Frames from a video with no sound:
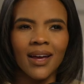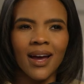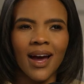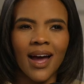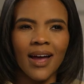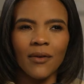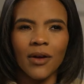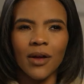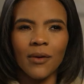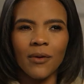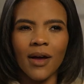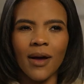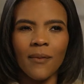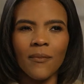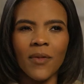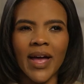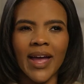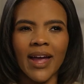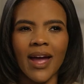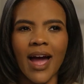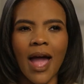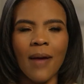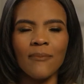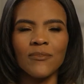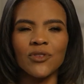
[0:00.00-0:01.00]

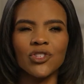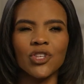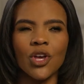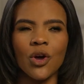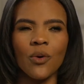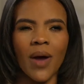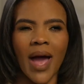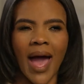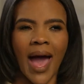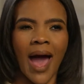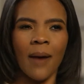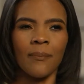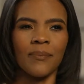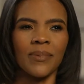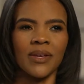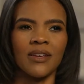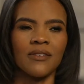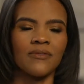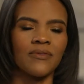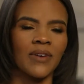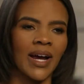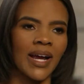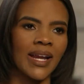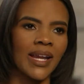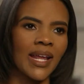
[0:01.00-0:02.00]
I'm so happy
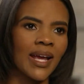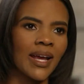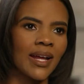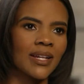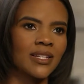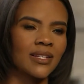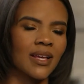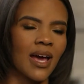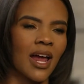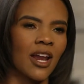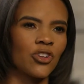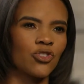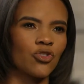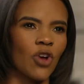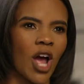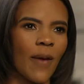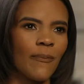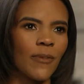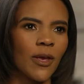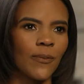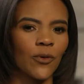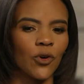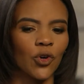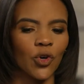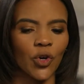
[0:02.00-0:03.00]
fighting. It's got to drive
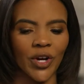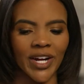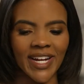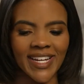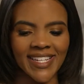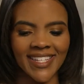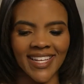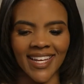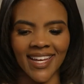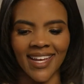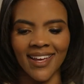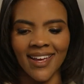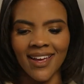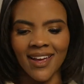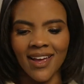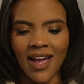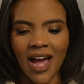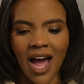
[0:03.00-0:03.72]
people crazy.